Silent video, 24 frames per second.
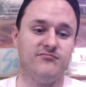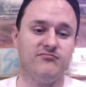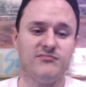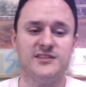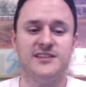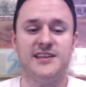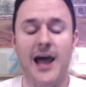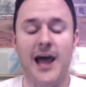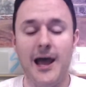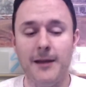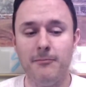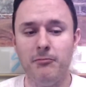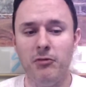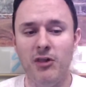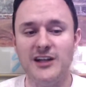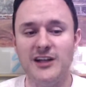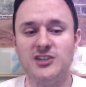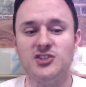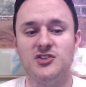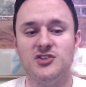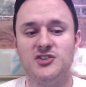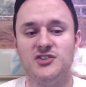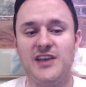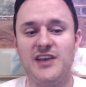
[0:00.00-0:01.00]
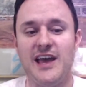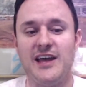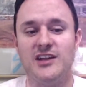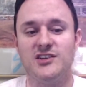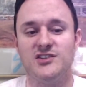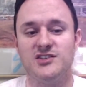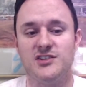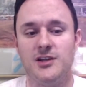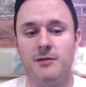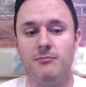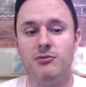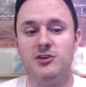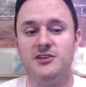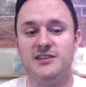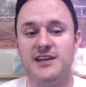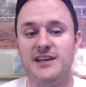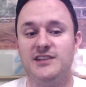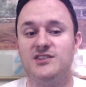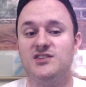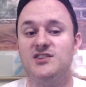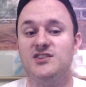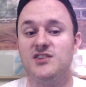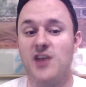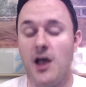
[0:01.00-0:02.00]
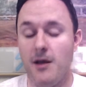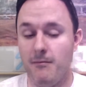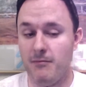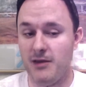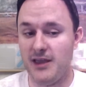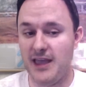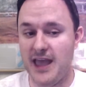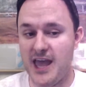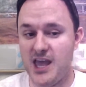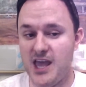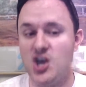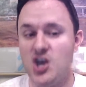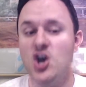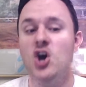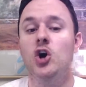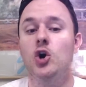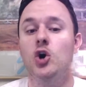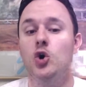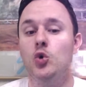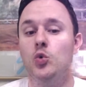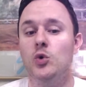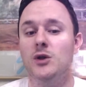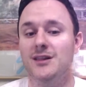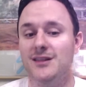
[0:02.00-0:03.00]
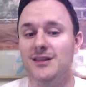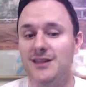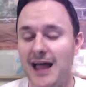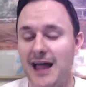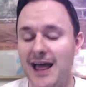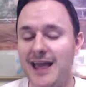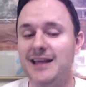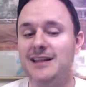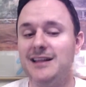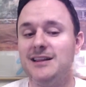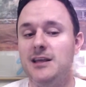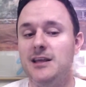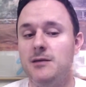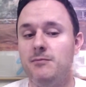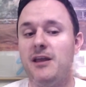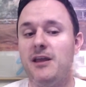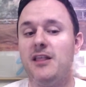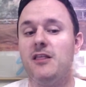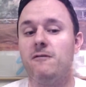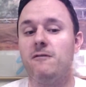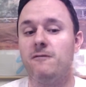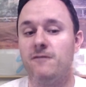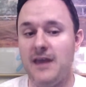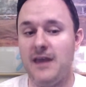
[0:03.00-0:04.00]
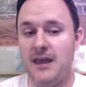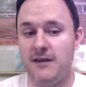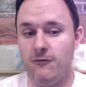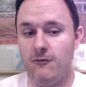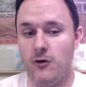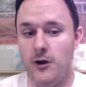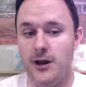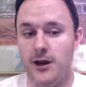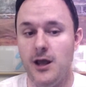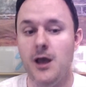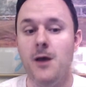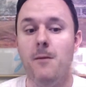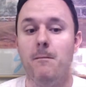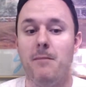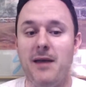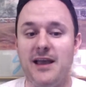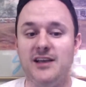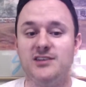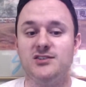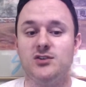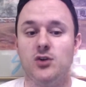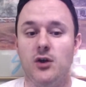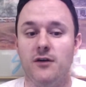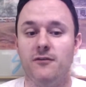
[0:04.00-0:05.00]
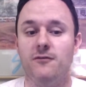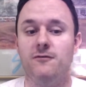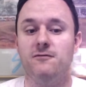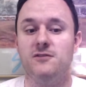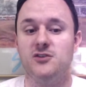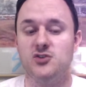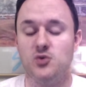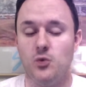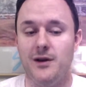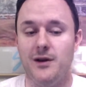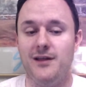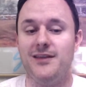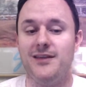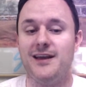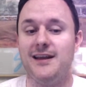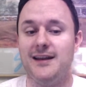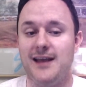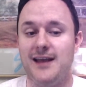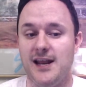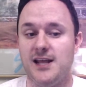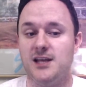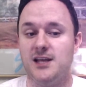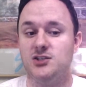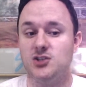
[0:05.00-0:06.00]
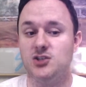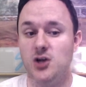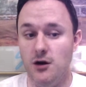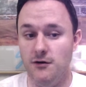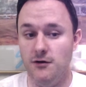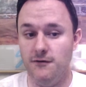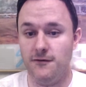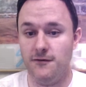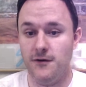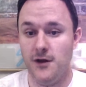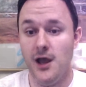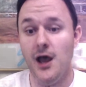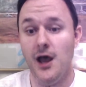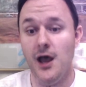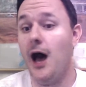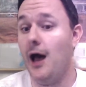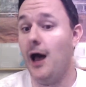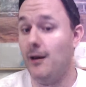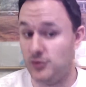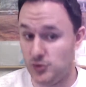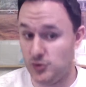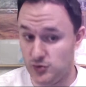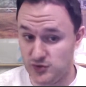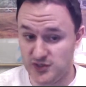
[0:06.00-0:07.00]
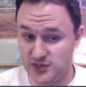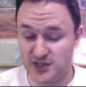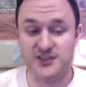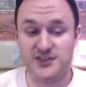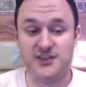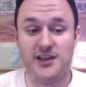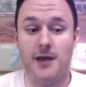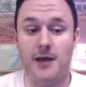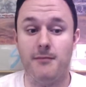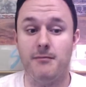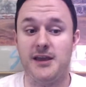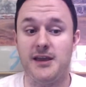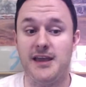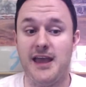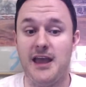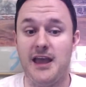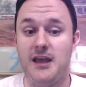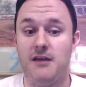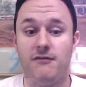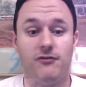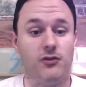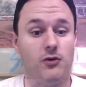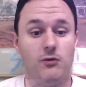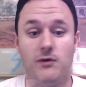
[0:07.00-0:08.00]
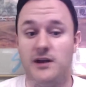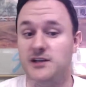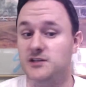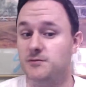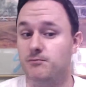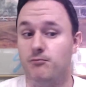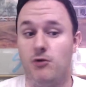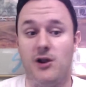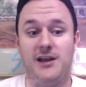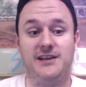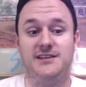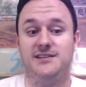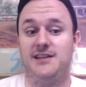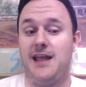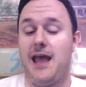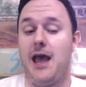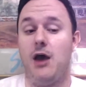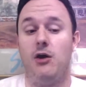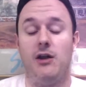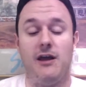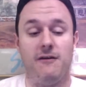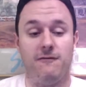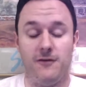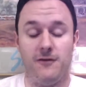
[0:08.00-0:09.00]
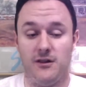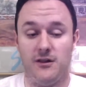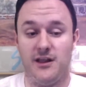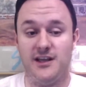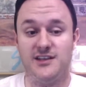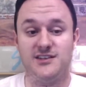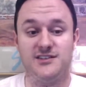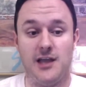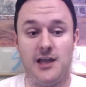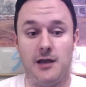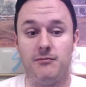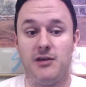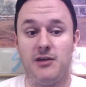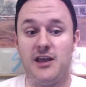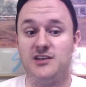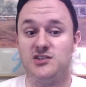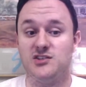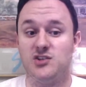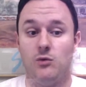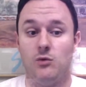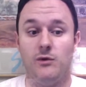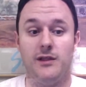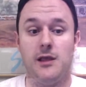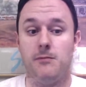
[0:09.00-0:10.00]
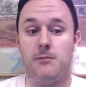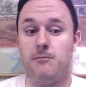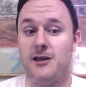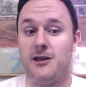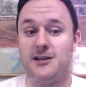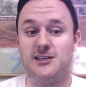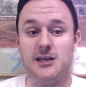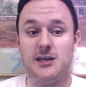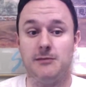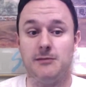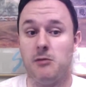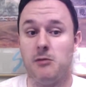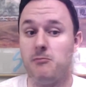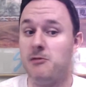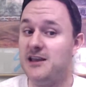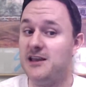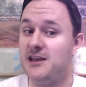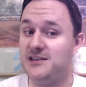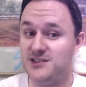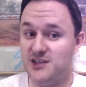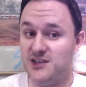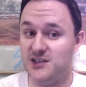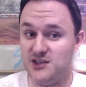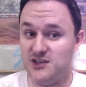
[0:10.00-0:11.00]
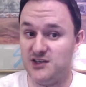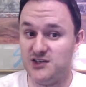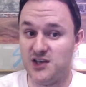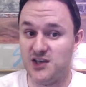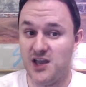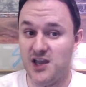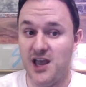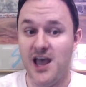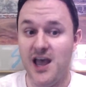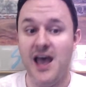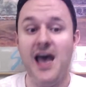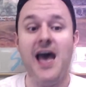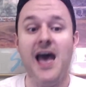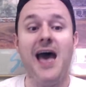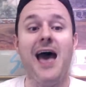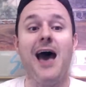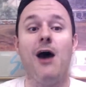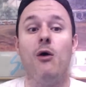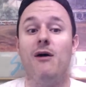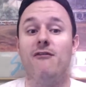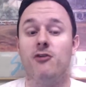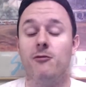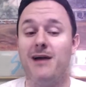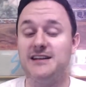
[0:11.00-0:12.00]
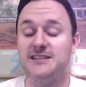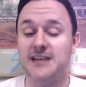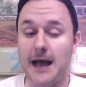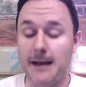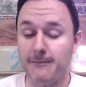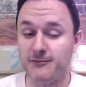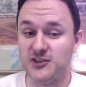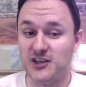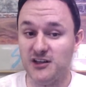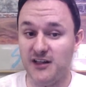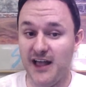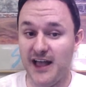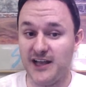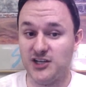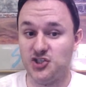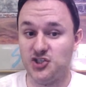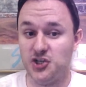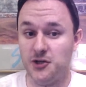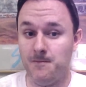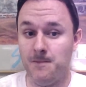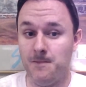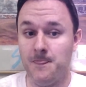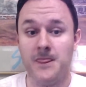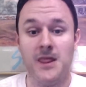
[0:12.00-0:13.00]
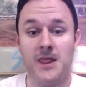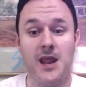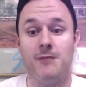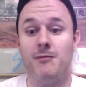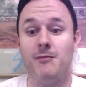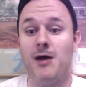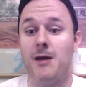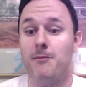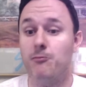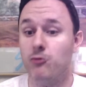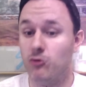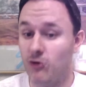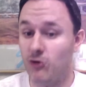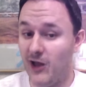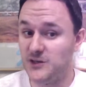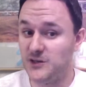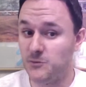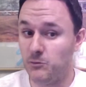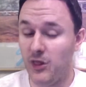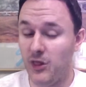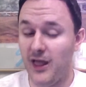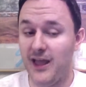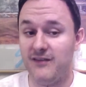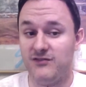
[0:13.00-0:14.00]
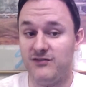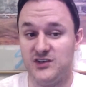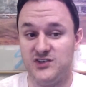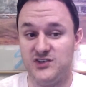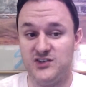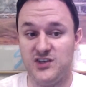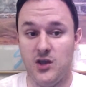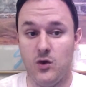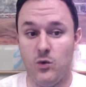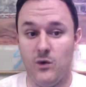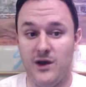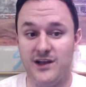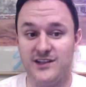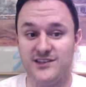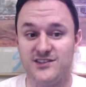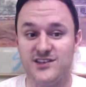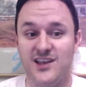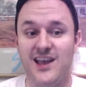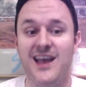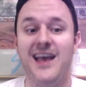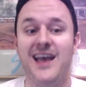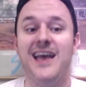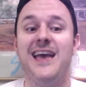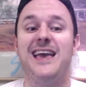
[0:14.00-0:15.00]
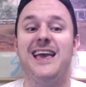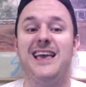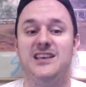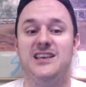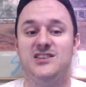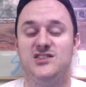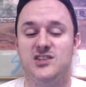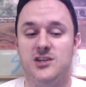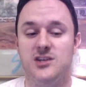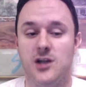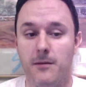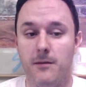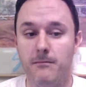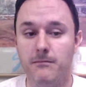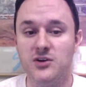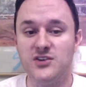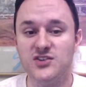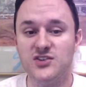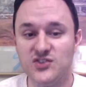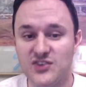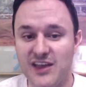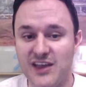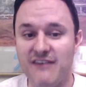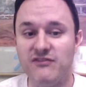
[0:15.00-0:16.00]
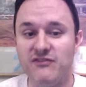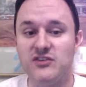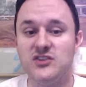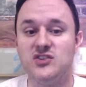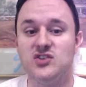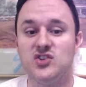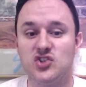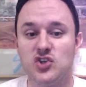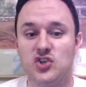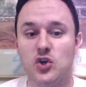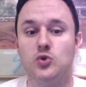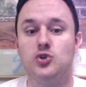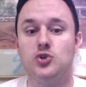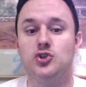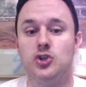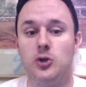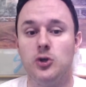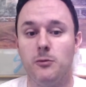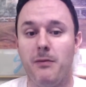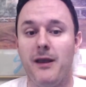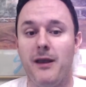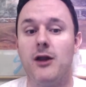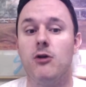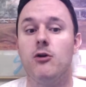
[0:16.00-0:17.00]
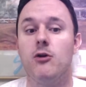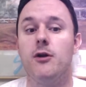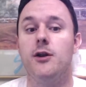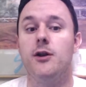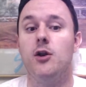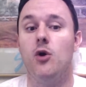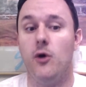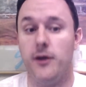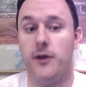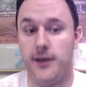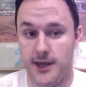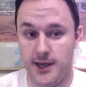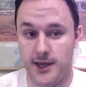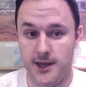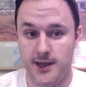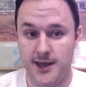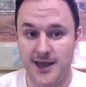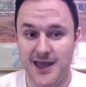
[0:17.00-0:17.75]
Todd Pletcher saddles number 10, Sambaye, who will likely be the favorite based off of his win in the Canadian turf. I'm using Sambaye. If the race breaks down, I feel like Sambaye is the one that picks up the pieces. However, my top selection and my price play of the sequence is number 7, Social Paranoia.